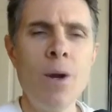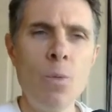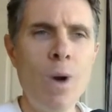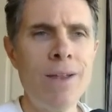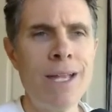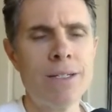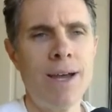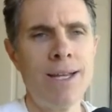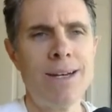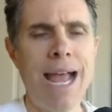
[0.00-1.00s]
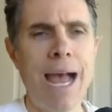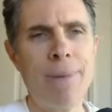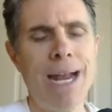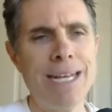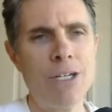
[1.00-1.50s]
Whether that's likely to
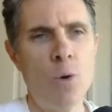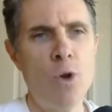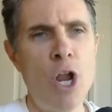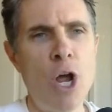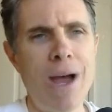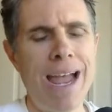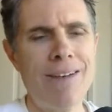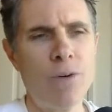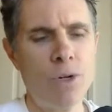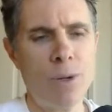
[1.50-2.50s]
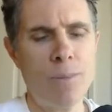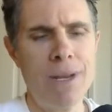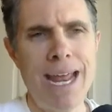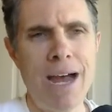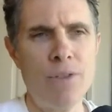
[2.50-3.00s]
happen, I don't know. I haven't really
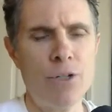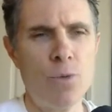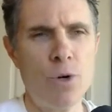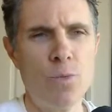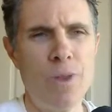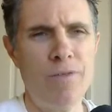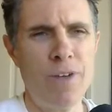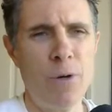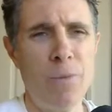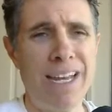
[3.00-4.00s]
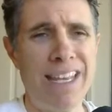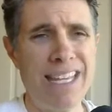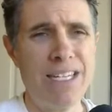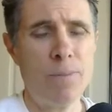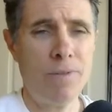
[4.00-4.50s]
been down this road with a film like
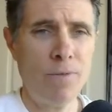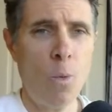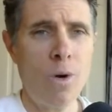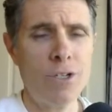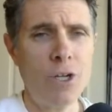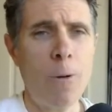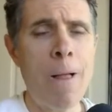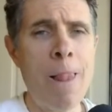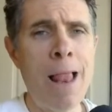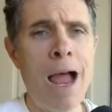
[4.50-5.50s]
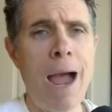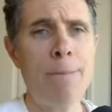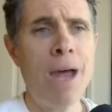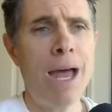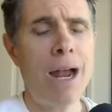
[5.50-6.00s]
this before, so
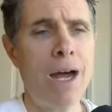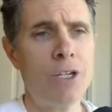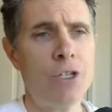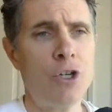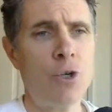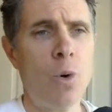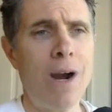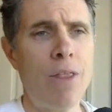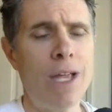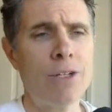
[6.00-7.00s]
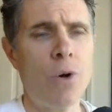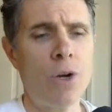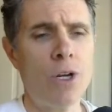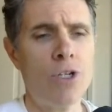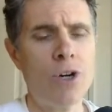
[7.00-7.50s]
I'm not honestly sure how that's all
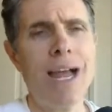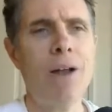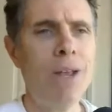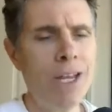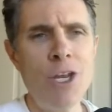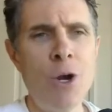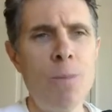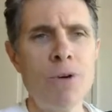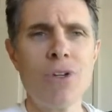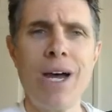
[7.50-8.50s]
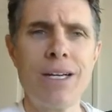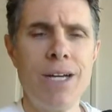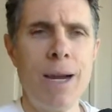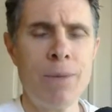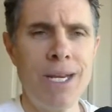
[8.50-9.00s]
going to turn out. You know, most
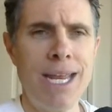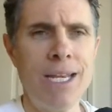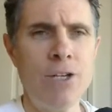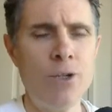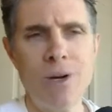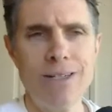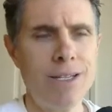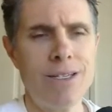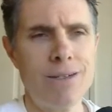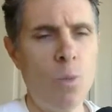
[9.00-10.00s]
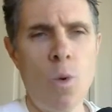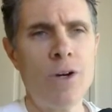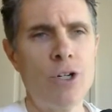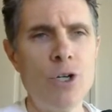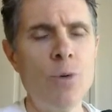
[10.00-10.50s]
likely I'm going to get into at least
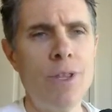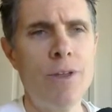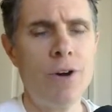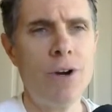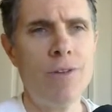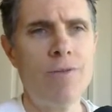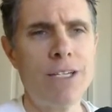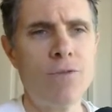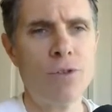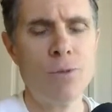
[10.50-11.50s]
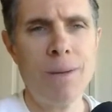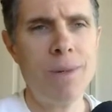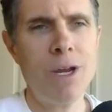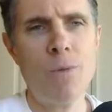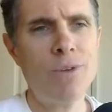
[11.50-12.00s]
one or two of the 30 festivals,
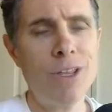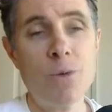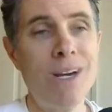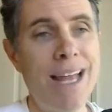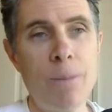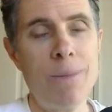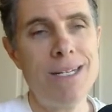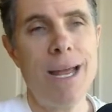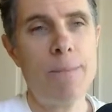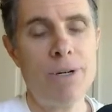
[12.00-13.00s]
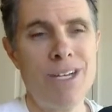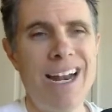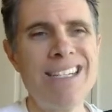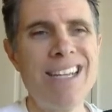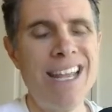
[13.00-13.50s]
maybe hopefully three. That would be
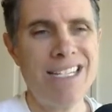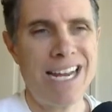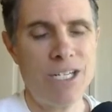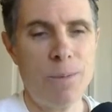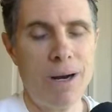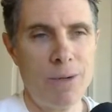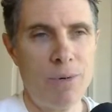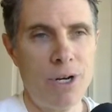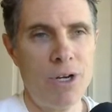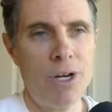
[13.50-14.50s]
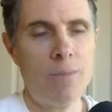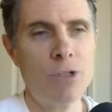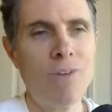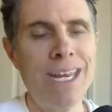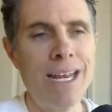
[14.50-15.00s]
10%. I'd say that's actually probably a pretty good number.
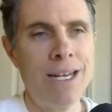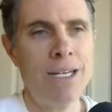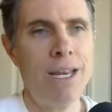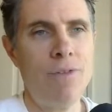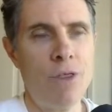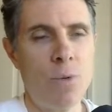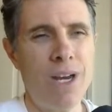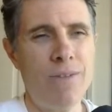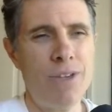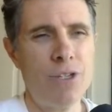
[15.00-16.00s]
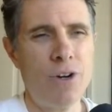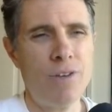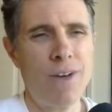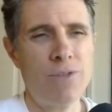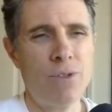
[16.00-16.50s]
So if I can get into even three of these 30
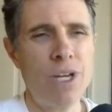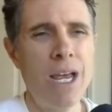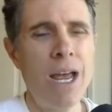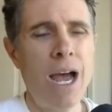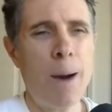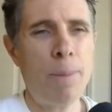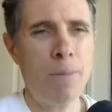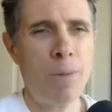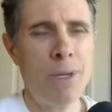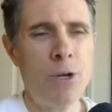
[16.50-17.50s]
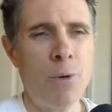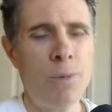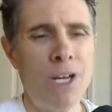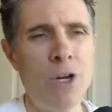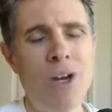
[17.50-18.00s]
festivals, I'll probably be doing
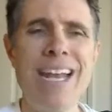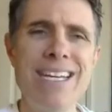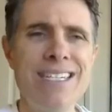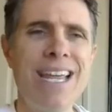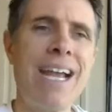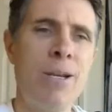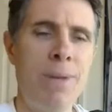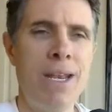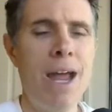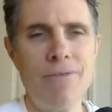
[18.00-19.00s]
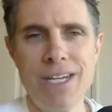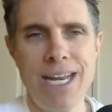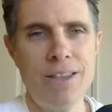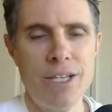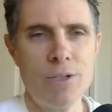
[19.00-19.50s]
pretty good. And and is that going to be enough to
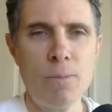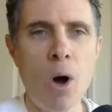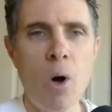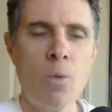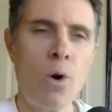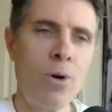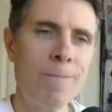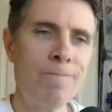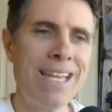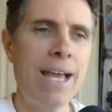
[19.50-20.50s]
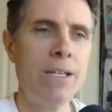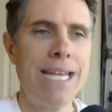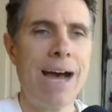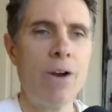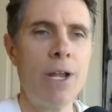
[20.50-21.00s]
get this ball rolling? Yeah,
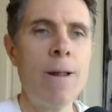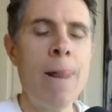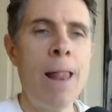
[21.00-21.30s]
doubt it.